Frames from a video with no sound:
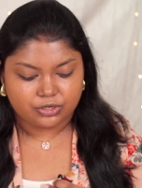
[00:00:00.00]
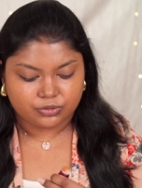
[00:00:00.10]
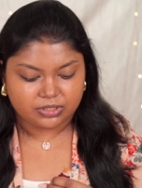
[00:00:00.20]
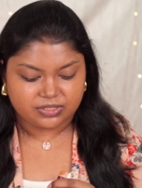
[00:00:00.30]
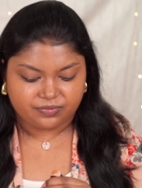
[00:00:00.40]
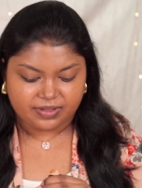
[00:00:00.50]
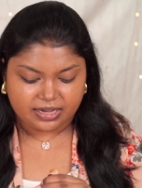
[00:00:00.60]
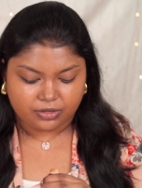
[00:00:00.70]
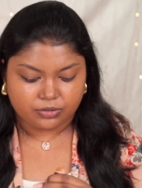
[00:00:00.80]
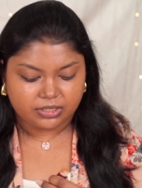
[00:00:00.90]
So it's a
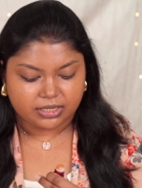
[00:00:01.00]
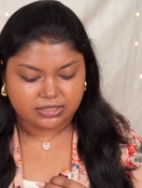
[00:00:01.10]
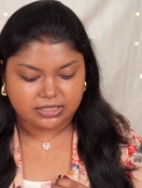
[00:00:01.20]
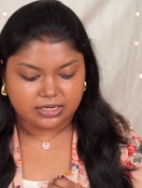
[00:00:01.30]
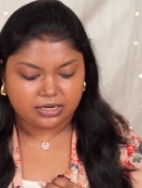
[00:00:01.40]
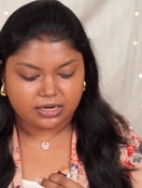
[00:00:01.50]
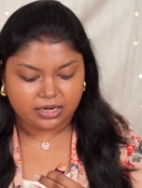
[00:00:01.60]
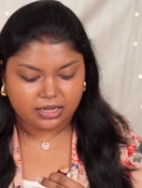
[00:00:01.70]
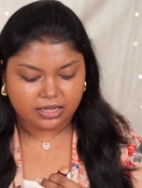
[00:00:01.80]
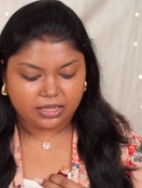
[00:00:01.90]
very good
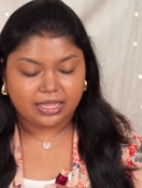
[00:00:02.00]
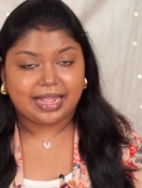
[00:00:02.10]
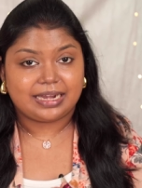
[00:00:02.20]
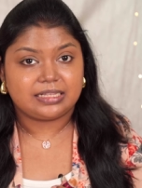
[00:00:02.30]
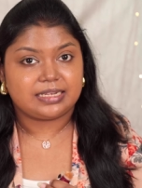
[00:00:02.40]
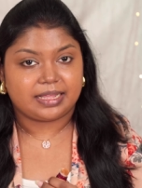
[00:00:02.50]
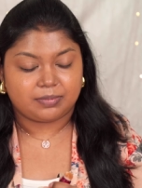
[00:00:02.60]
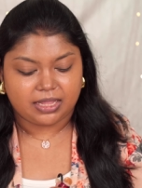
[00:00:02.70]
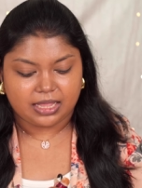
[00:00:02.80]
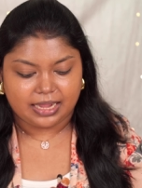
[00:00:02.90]
concealer and it's like
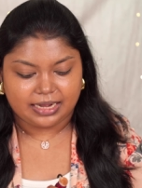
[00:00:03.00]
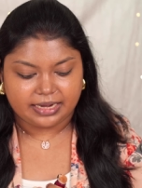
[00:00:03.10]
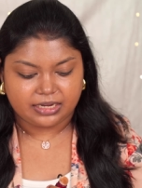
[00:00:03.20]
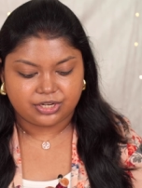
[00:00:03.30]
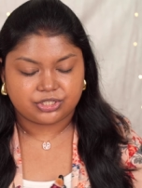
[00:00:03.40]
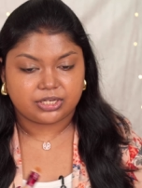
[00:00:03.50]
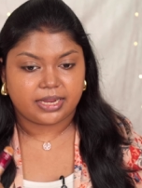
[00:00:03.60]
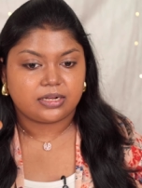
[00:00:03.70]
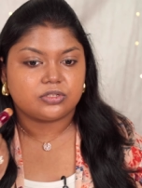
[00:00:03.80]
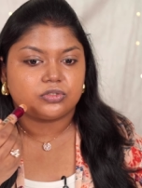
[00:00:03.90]
my highlighting
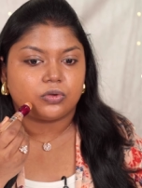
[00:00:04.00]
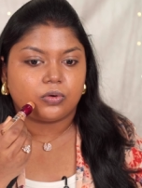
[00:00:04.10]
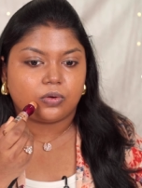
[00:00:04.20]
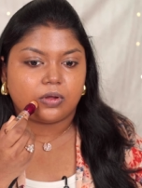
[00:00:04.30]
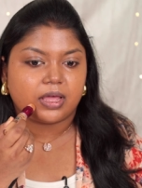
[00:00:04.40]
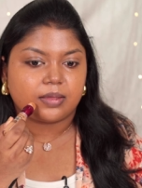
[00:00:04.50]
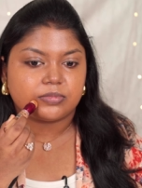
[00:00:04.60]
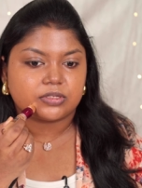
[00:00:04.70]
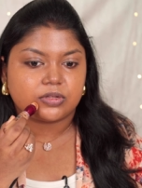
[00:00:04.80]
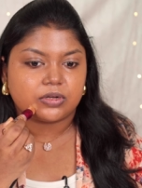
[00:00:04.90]
shade. So
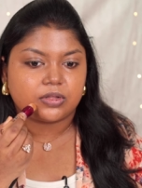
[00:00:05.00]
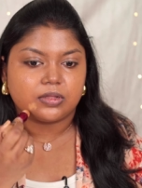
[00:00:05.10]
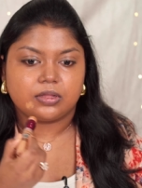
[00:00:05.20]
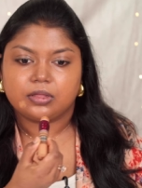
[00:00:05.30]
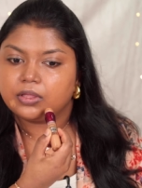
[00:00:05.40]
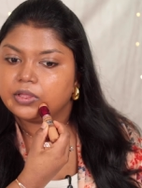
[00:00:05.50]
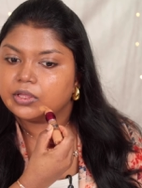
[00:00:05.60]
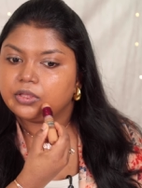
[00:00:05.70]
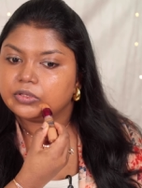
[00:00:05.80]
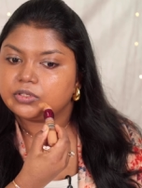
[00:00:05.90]
I'm just gonna
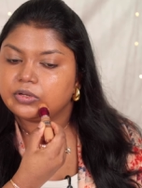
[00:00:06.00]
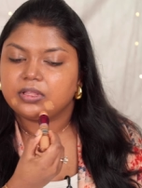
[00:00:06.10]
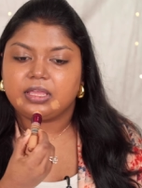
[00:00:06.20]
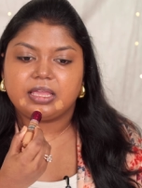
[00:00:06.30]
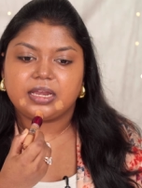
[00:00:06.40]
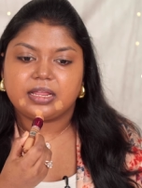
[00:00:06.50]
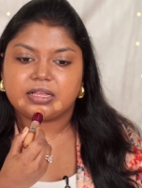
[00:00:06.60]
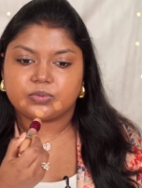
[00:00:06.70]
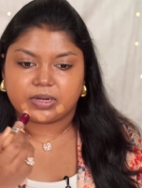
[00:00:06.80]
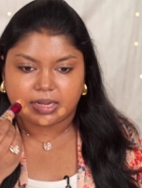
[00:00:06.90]
use it on the
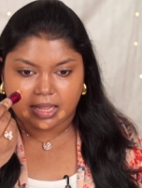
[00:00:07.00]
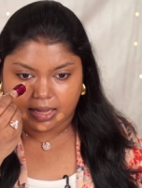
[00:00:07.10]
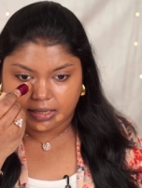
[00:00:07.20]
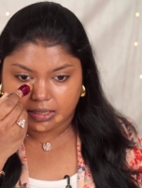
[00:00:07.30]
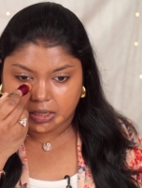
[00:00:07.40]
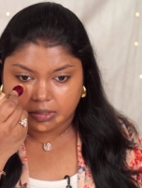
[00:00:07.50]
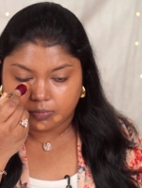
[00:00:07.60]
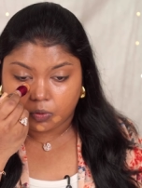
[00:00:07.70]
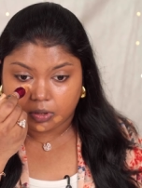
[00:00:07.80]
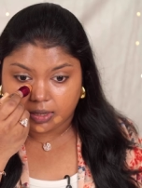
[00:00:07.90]
areas where I need
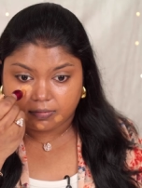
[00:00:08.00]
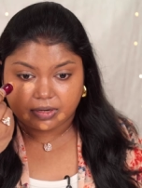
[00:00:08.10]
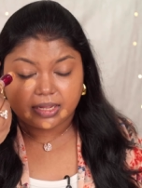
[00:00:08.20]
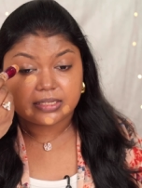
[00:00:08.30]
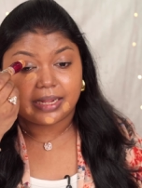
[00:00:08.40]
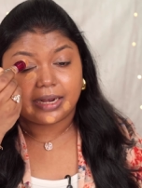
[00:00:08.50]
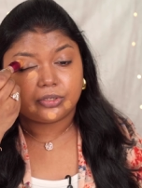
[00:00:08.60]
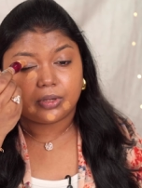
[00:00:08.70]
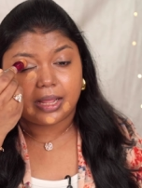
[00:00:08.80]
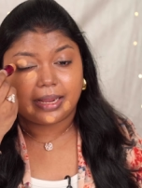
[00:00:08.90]
more coverage and
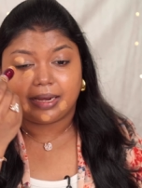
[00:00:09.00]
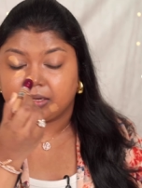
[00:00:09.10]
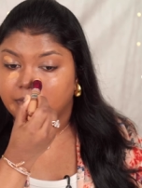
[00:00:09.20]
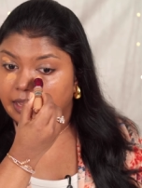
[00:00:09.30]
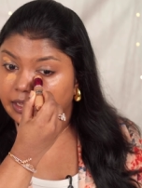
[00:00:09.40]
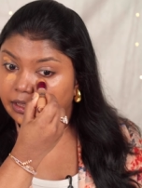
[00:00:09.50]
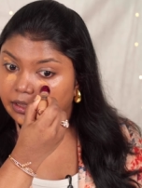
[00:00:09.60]
to highlight my